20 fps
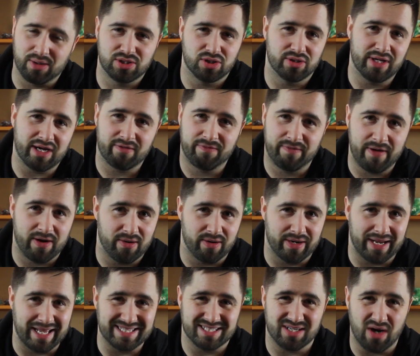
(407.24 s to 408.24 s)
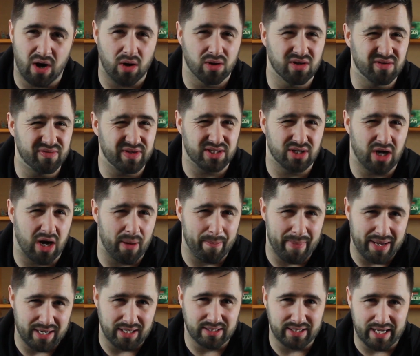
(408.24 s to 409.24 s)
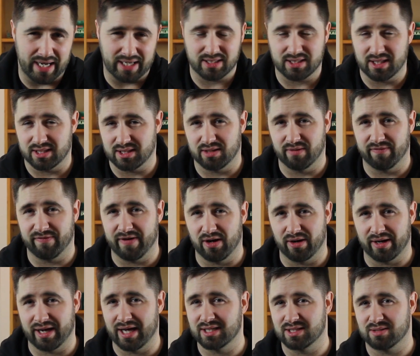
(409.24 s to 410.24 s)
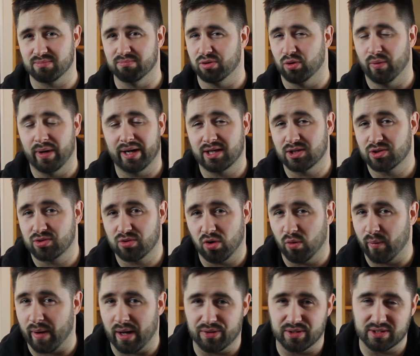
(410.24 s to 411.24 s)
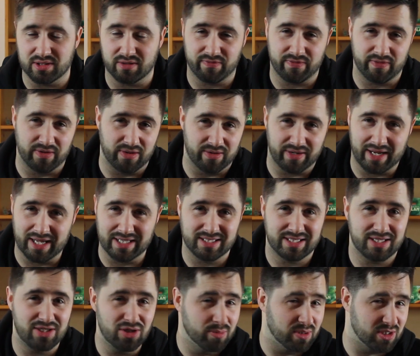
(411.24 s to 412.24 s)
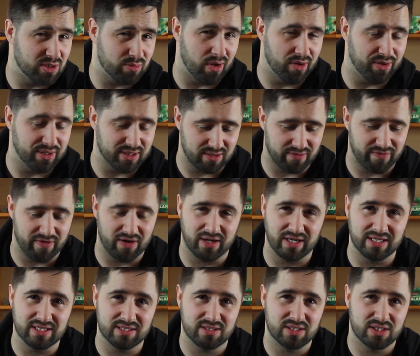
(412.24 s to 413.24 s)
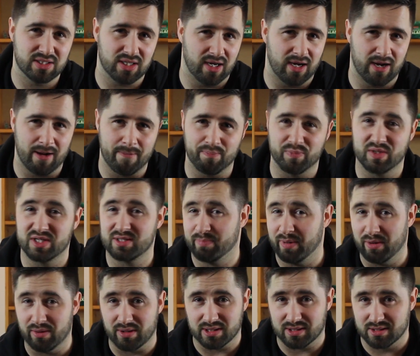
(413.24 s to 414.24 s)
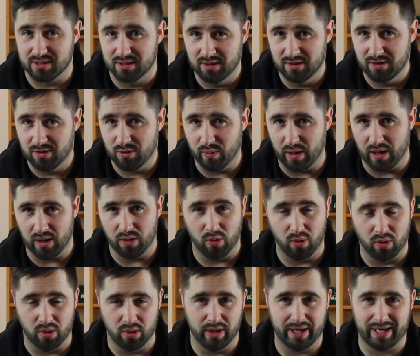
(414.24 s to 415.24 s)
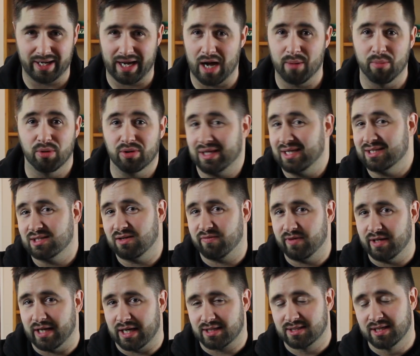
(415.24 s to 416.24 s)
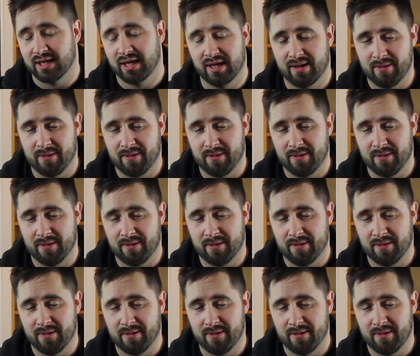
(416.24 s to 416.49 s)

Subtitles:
does your deck fare against all of the top meta decks? Does it fare against blue-white control well? Does it fare against humans well? Does it fare against spirits well? Or like, how about, is it Phoenix?